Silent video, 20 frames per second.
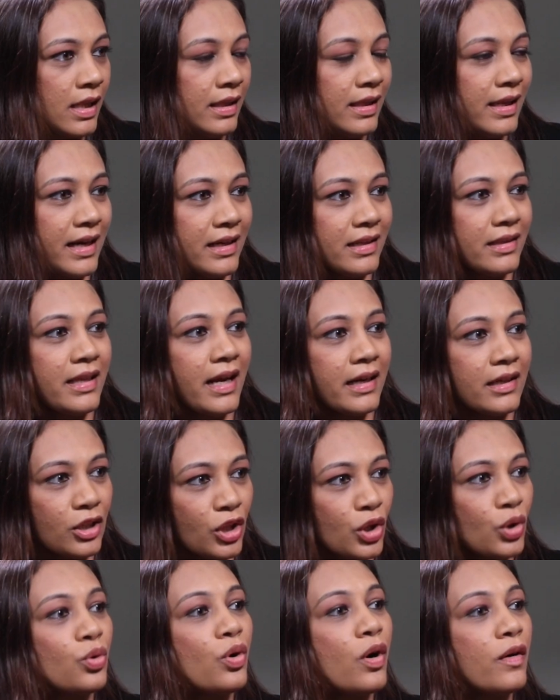let that
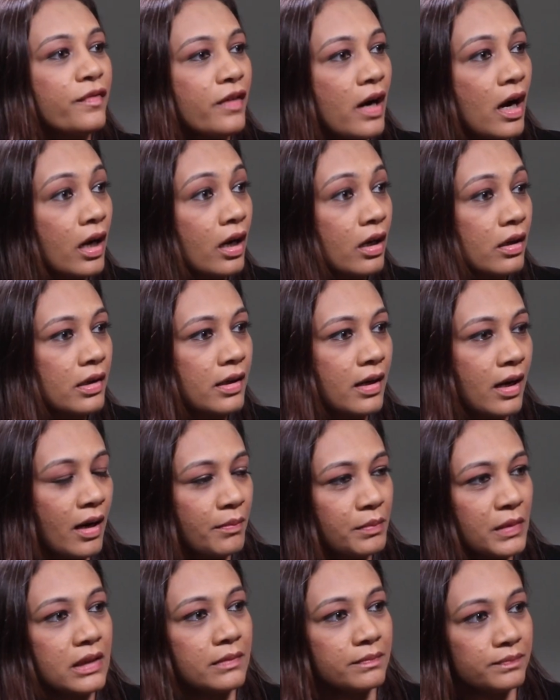cue of hunger
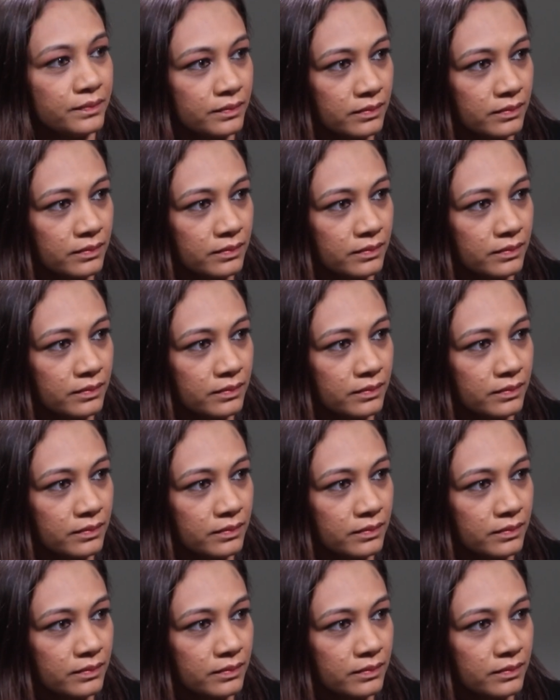come in.